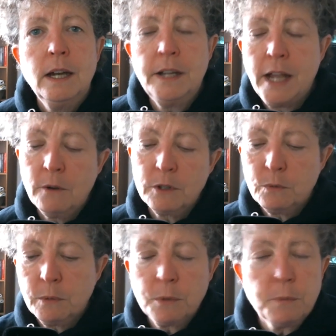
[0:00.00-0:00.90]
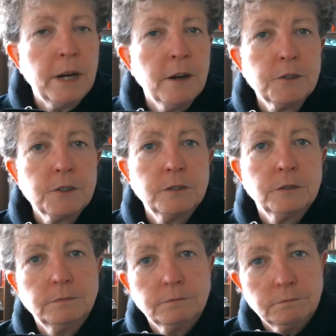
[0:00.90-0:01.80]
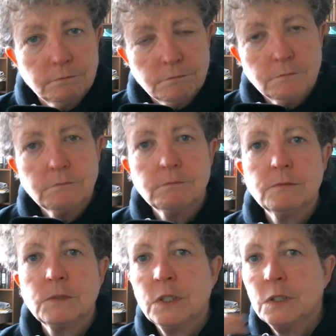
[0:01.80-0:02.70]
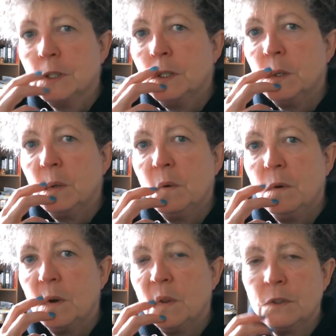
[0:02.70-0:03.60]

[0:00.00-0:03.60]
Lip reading: And now, as we prepare to continue